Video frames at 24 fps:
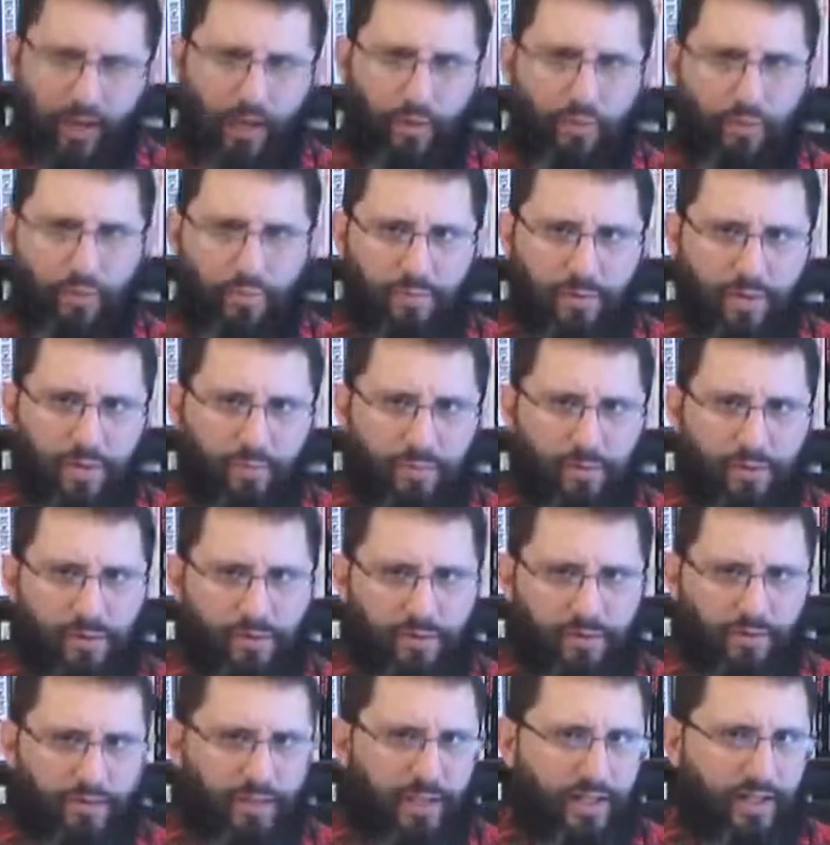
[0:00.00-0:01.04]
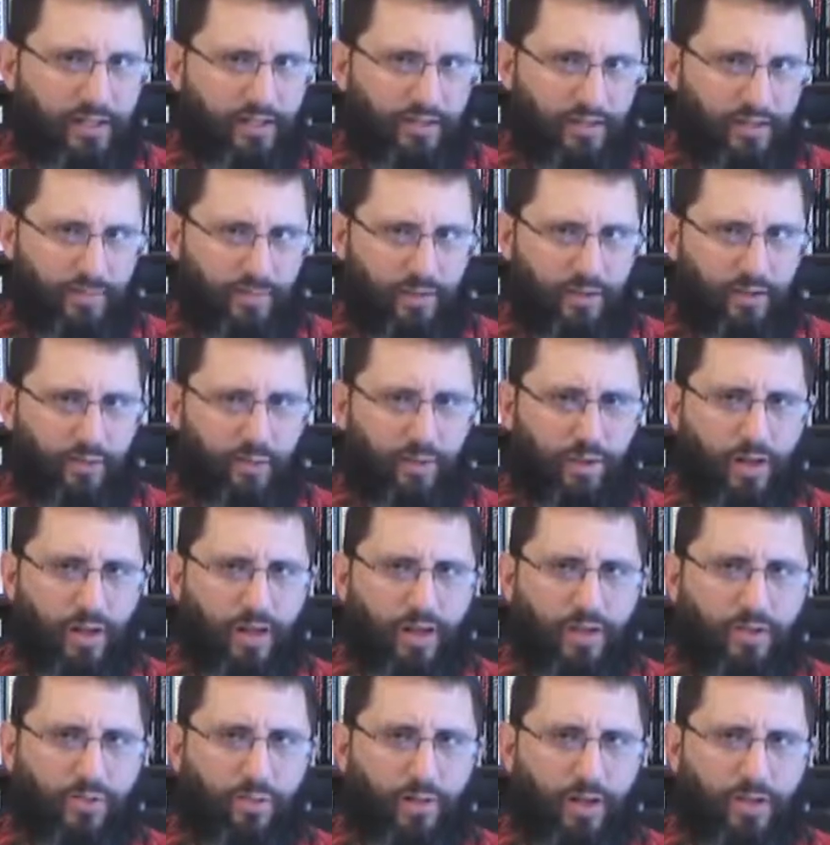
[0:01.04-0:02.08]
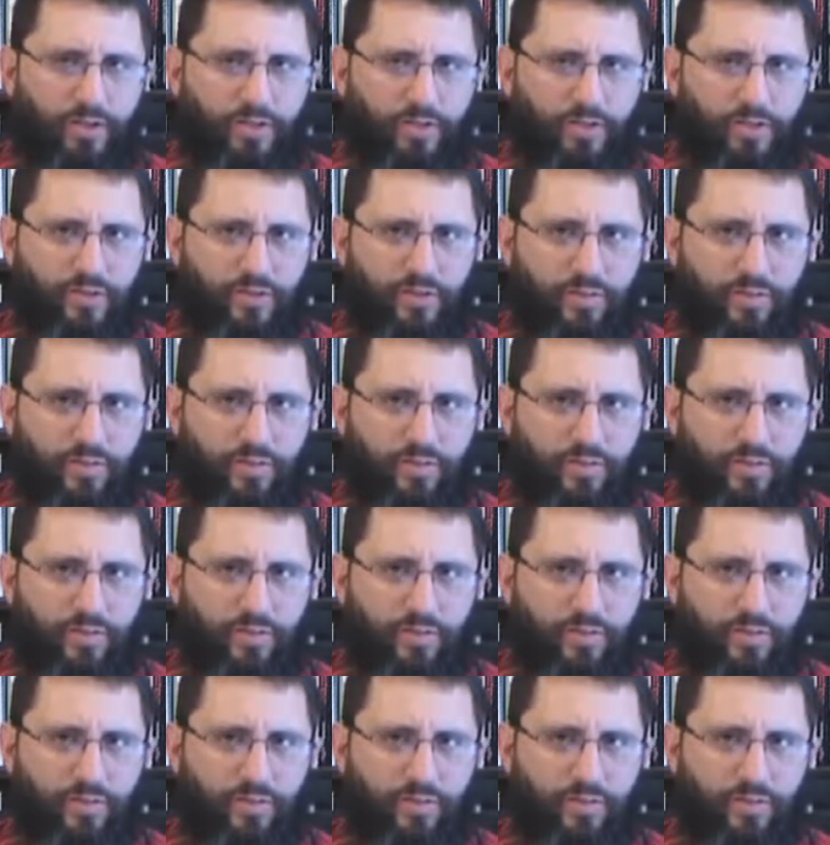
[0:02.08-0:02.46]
I want people to understand something. When I question